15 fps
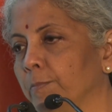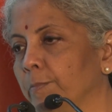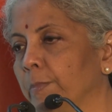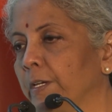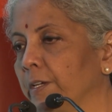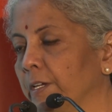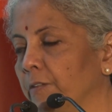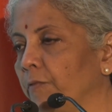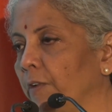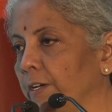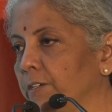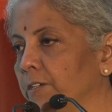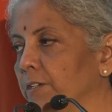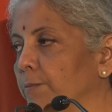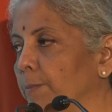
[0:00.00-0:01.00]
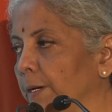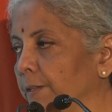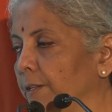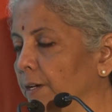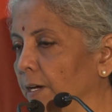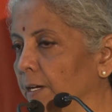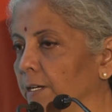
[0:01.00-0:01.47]
being invited by
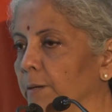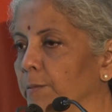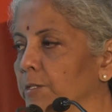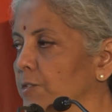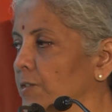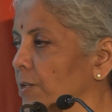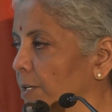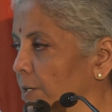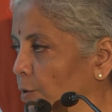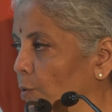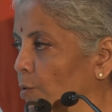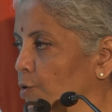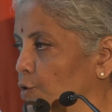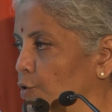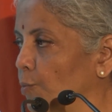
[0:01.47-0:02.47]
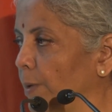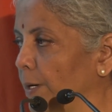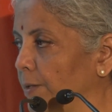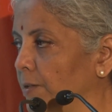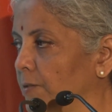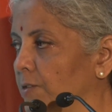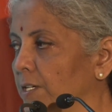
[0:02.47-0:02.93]
the High Commissioner and also by the